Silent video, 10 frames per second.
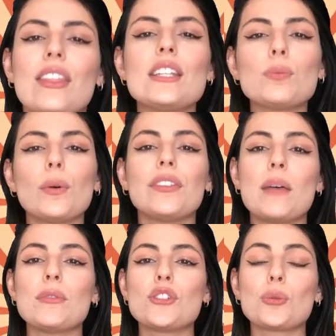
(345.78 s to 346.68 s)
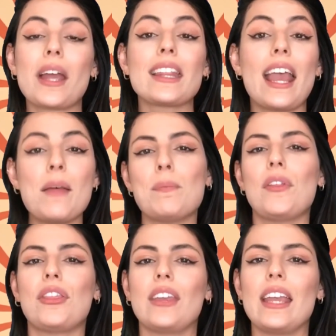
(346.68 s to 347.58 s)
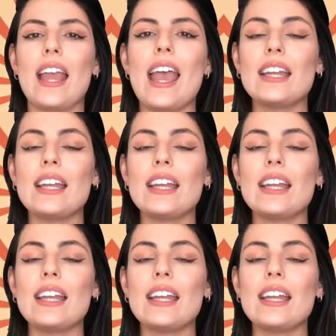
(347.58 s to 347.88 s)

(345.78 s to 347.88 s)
This will demonstrate empathy